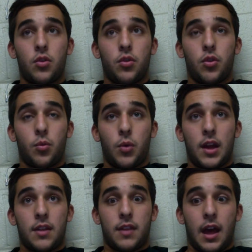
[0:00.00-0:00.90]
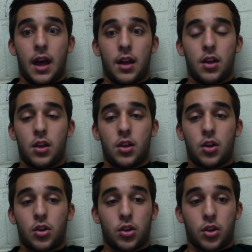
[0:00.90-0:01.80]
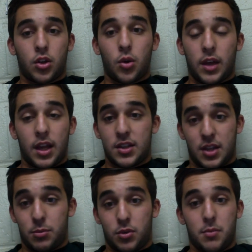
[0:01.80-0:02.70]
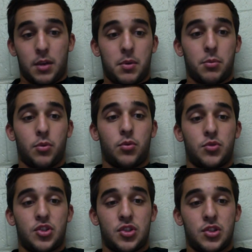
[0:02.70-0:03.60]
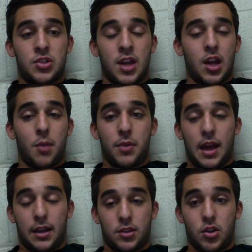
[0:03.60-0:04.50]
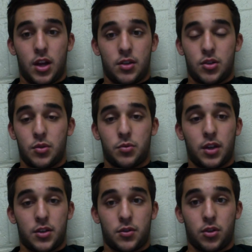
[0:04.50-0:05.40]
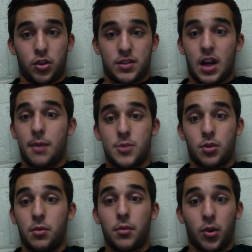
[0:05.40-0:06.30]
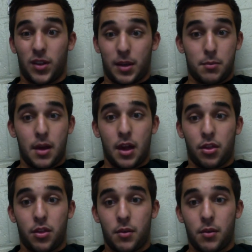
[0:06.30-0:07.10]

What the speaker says: the way that cocaine is able to make people stay up and act and do things for longer times, or like meth,